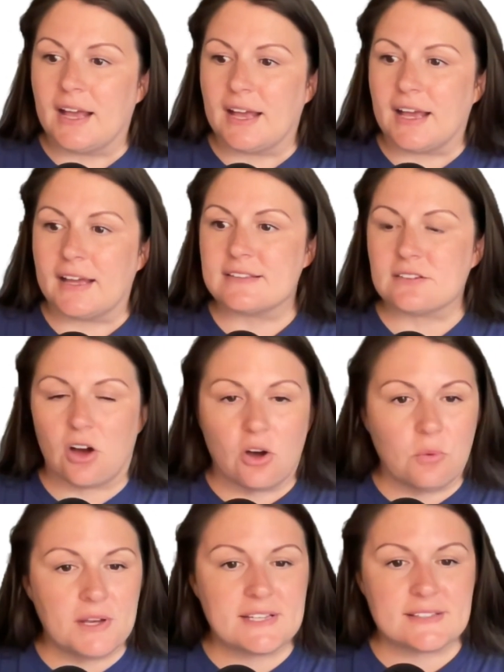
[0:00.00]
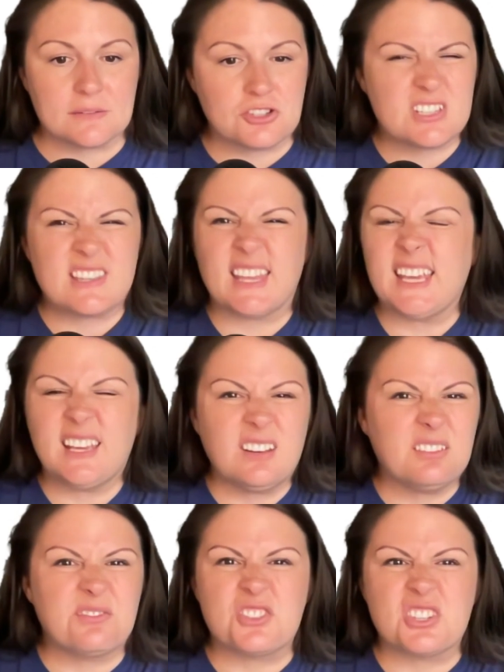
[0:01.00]
it's always just think
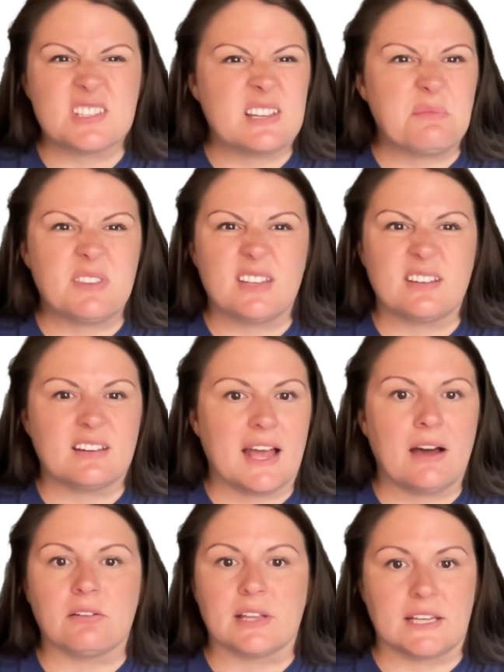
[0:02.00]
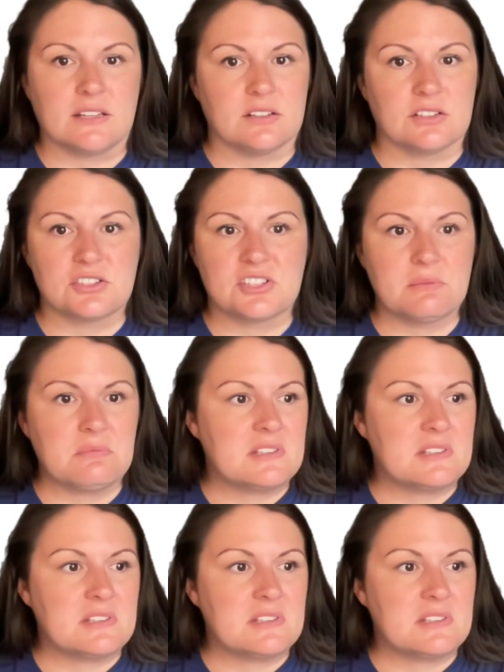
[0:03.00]
of just something outlandish,